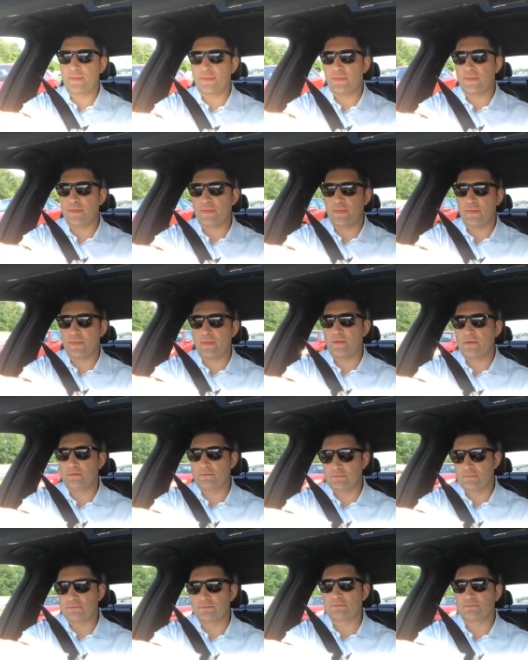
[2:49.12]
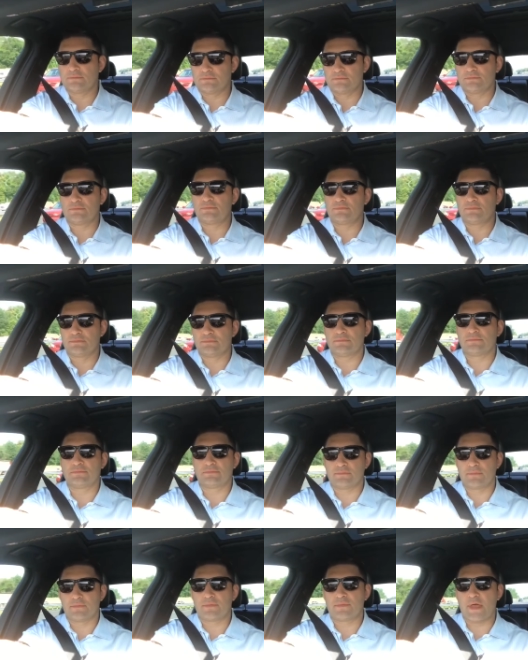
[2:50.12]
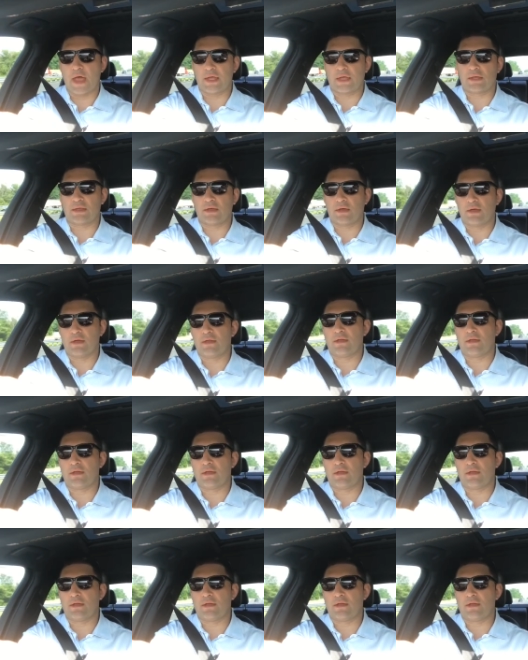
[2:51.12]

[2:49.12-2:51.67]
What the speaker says: North to New Jersey Turnpike, New York.